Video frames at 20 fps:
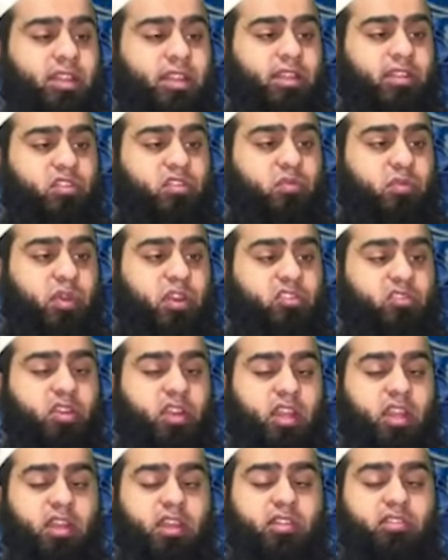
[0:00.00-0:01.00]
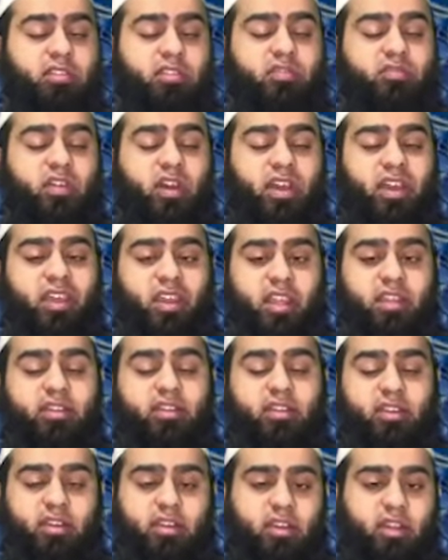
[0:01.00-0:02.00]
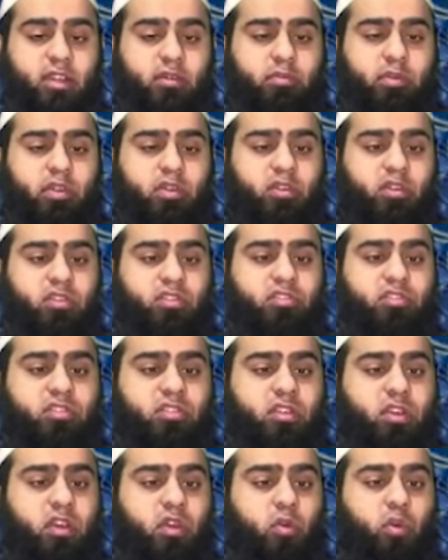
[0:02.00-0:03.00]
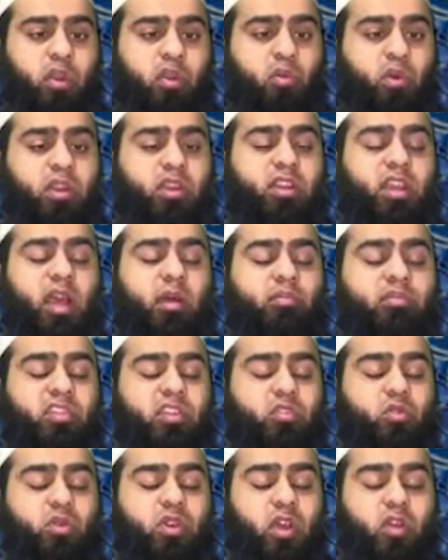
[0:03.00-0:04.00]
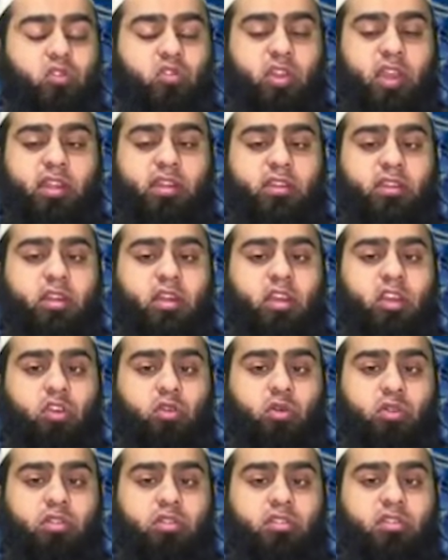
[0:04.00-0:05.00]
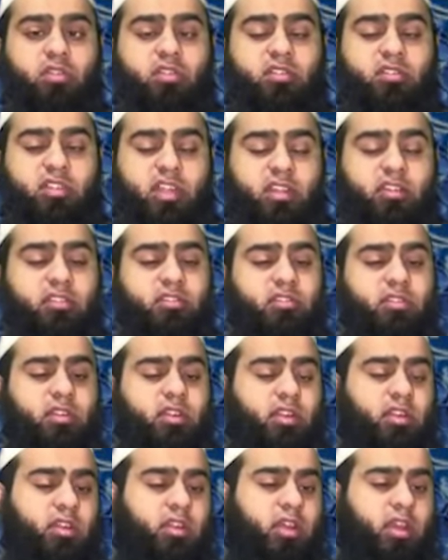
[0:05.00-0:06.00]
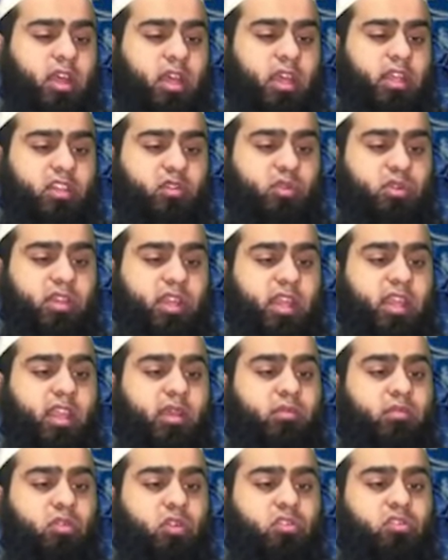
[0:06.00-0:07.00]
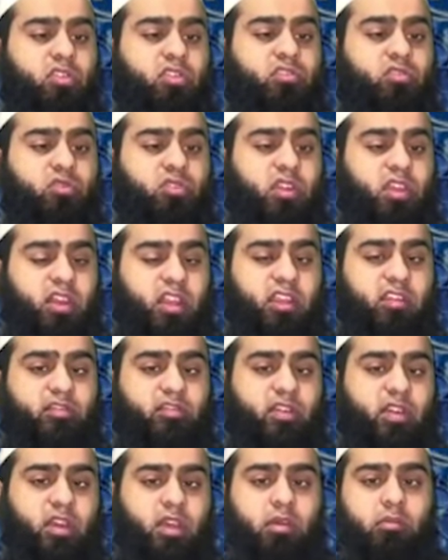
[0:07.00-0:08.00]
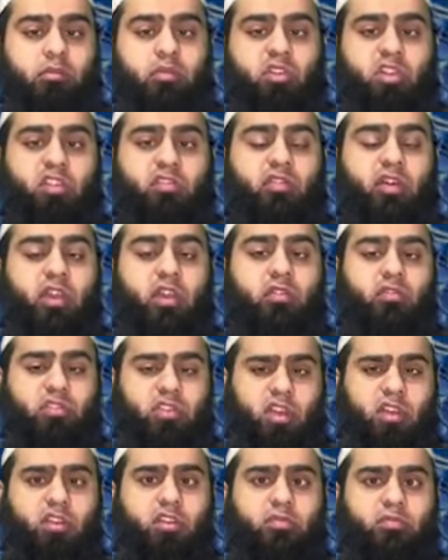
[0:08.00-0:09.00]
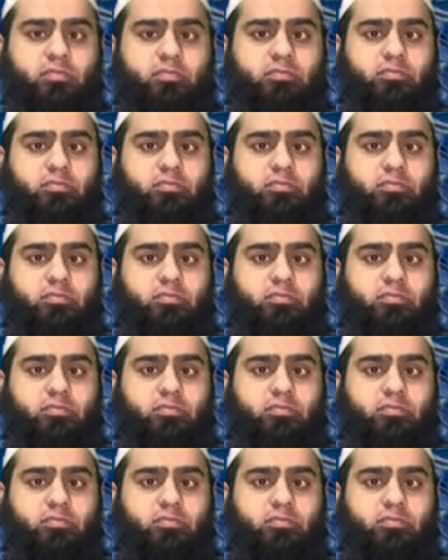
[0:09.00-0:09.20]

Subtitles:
spiritual illness is far greater, because when one comes into contact with sins, it will take him not just to the grave, but to the fire of Jahannam.